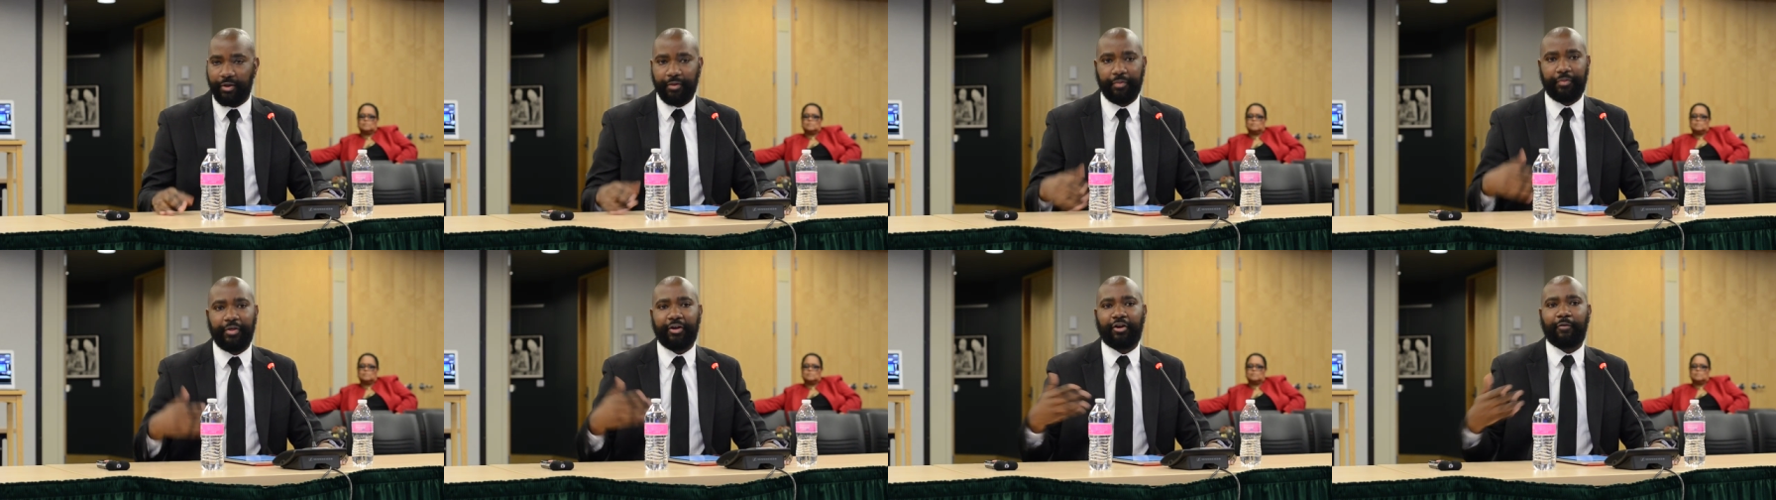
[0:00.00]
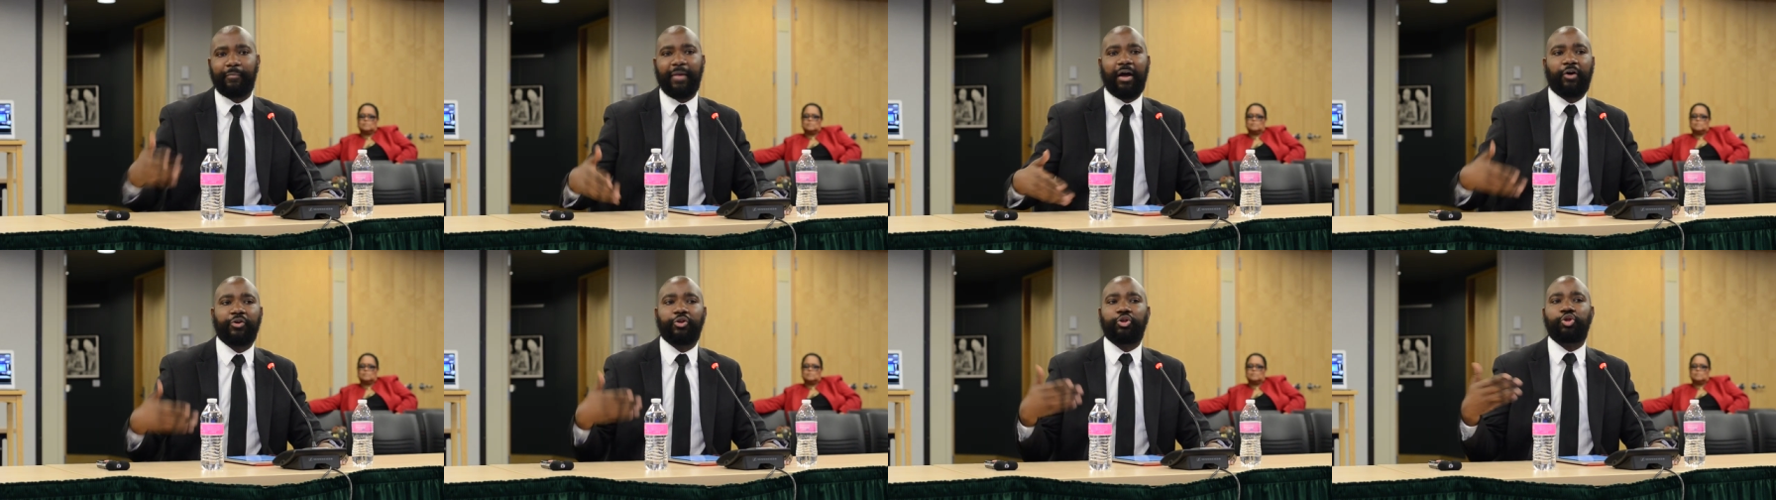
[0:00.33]
Think
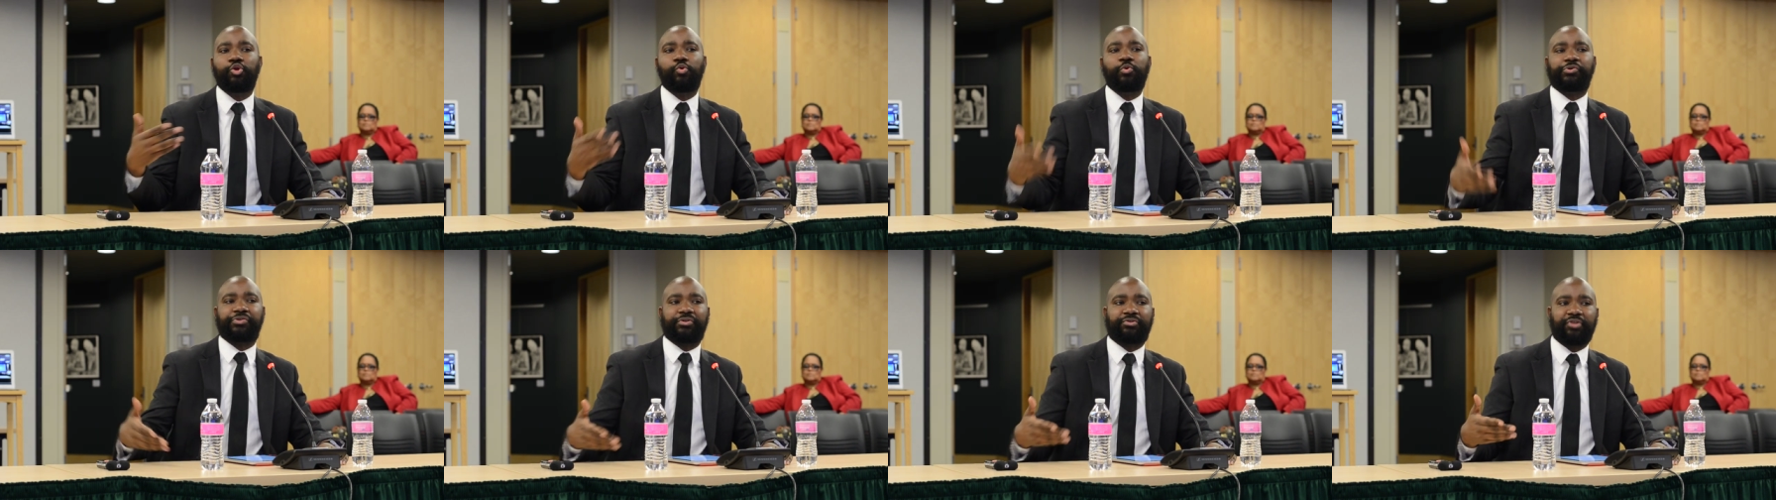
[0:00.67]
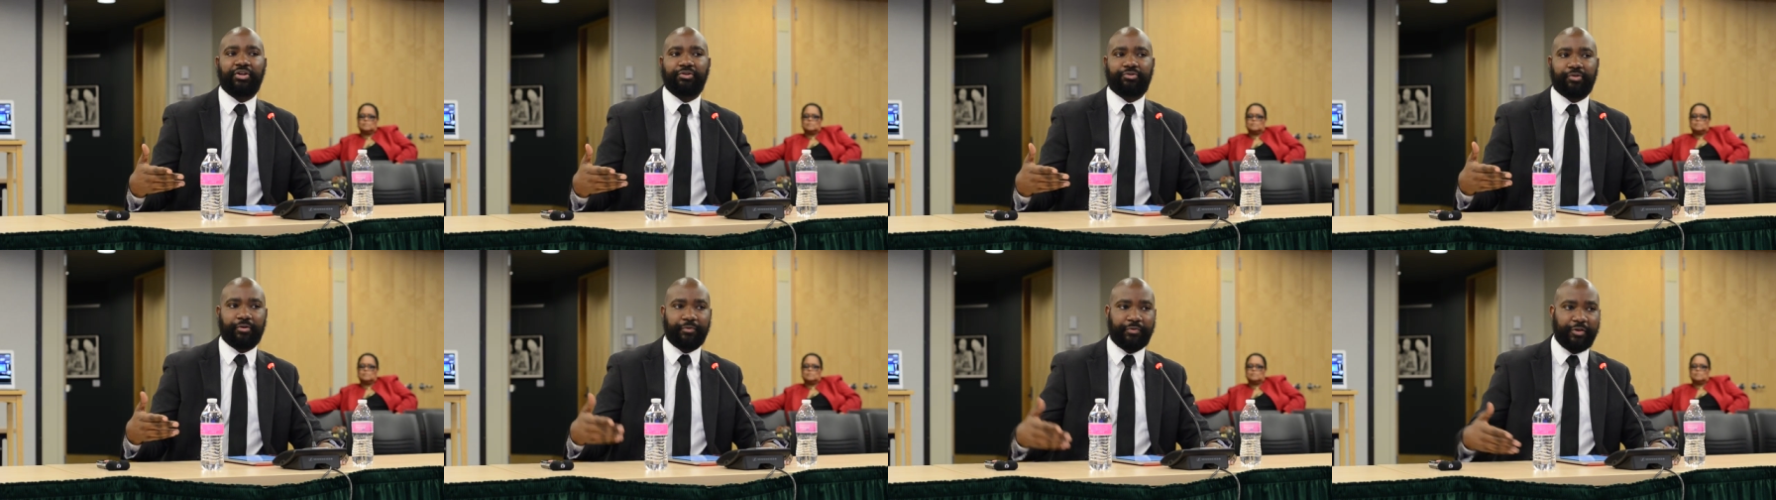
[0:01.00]
about you as a
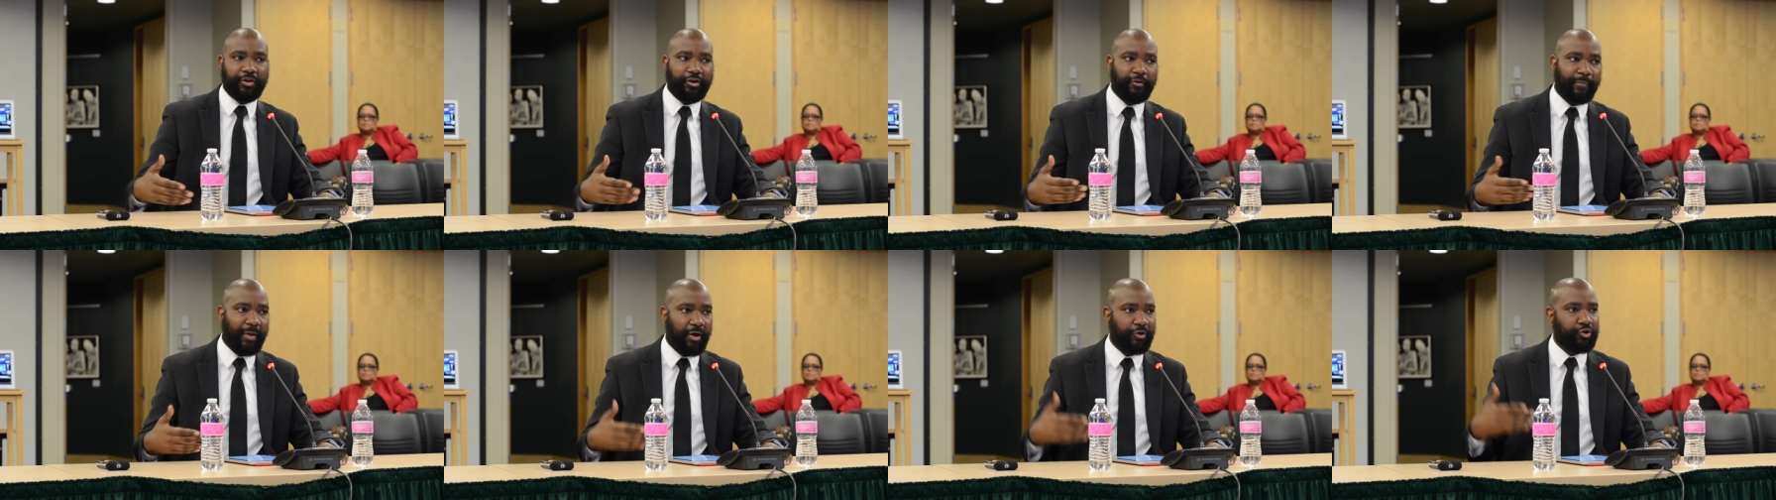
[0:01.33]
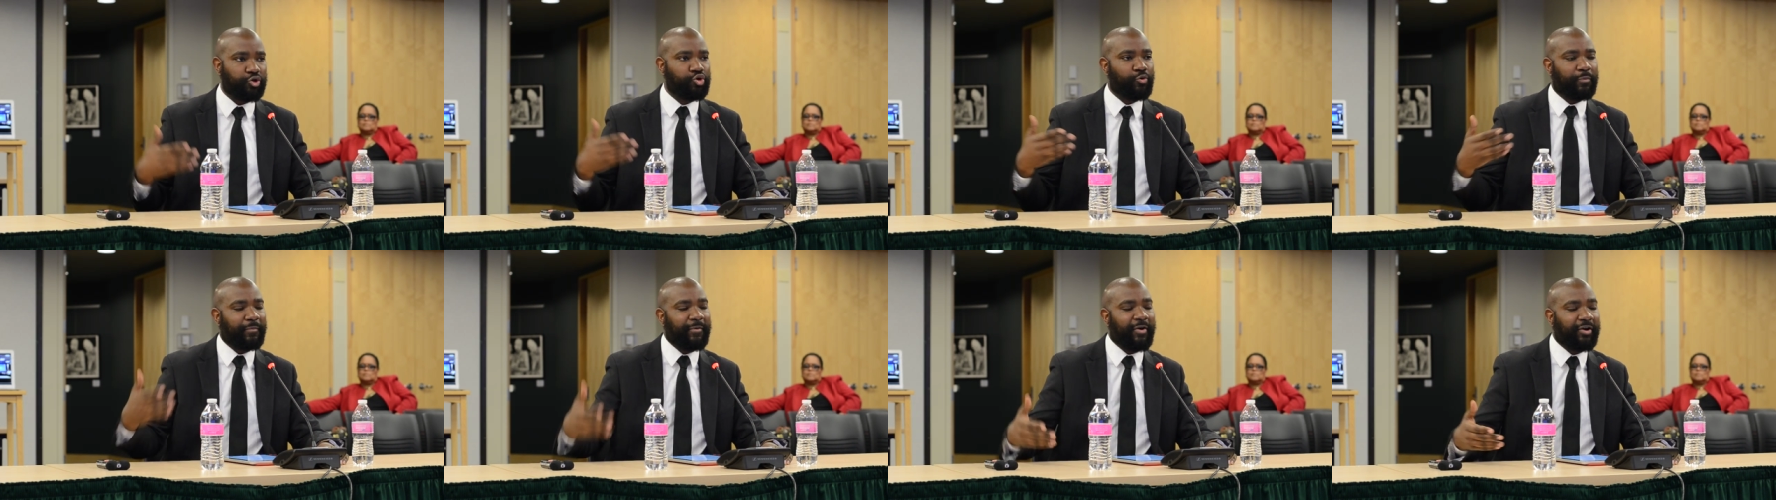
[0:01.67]
teacher. Think
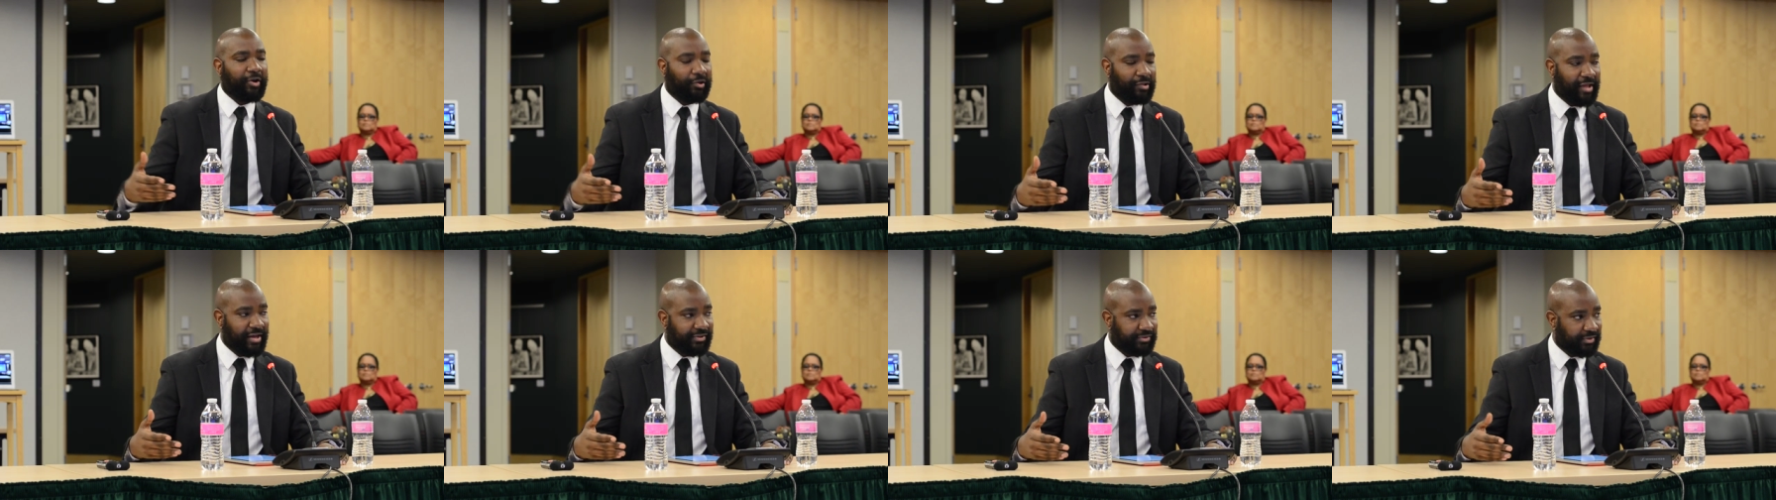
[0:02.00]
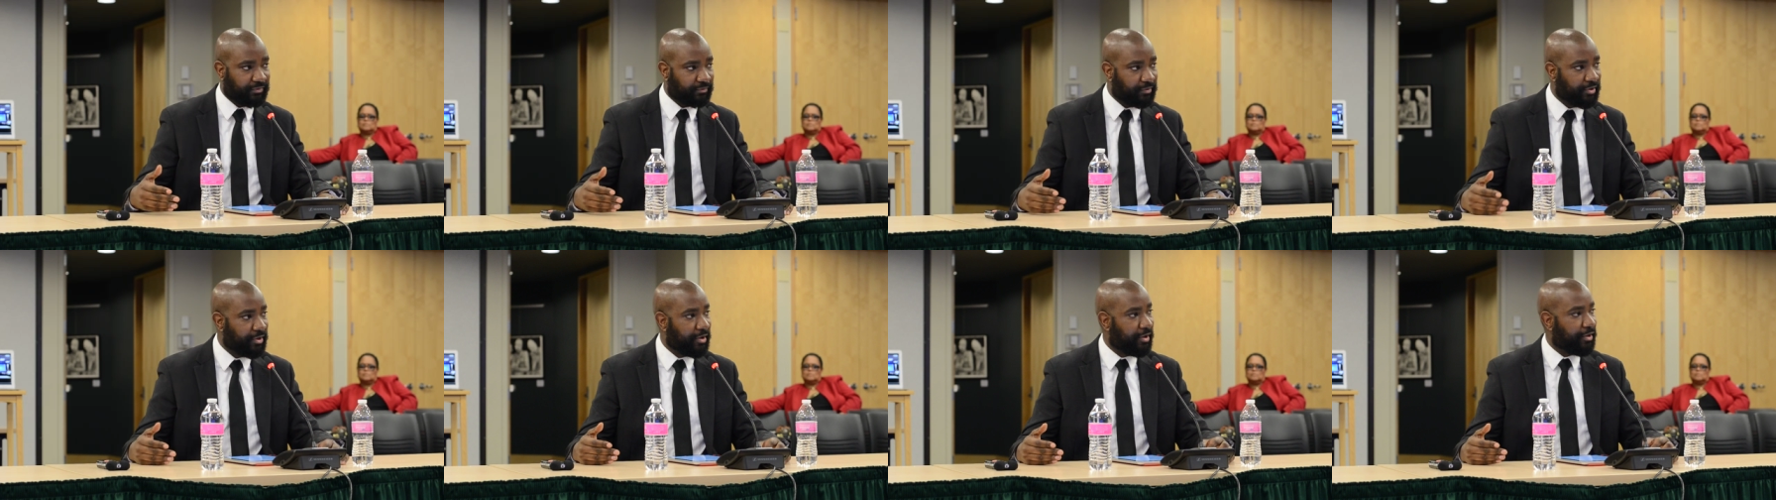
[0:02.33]
about you preparing a
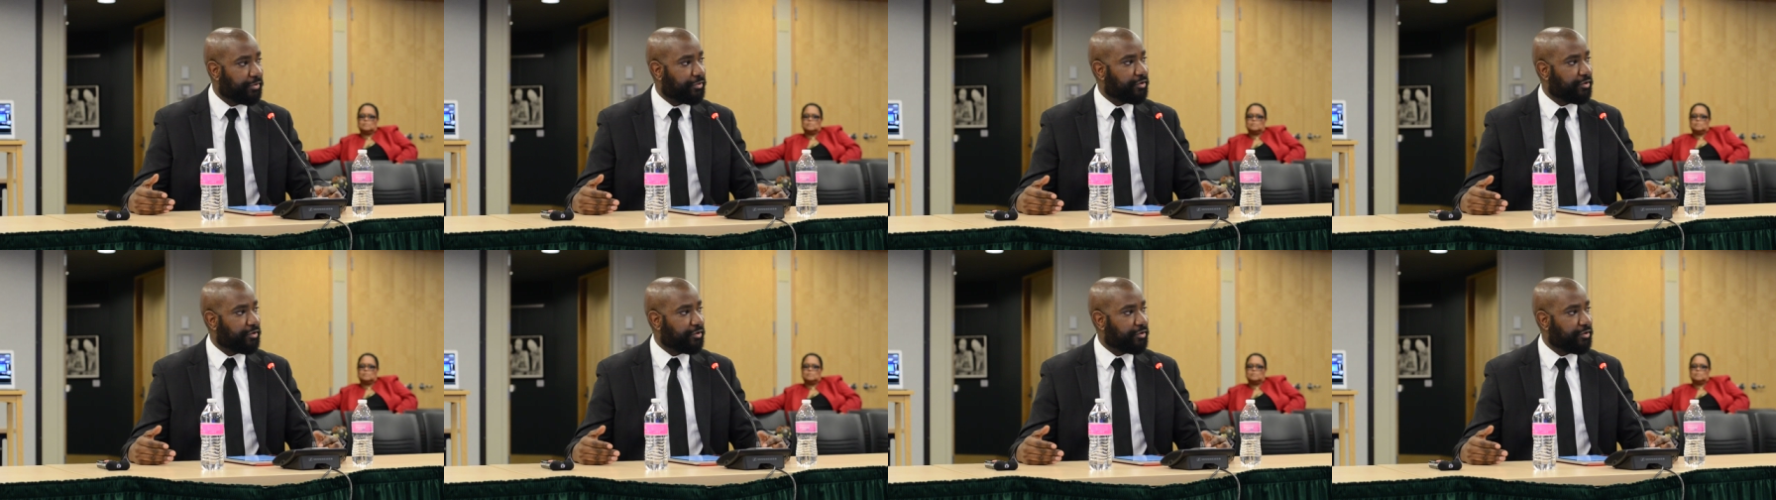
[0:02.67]
lesson.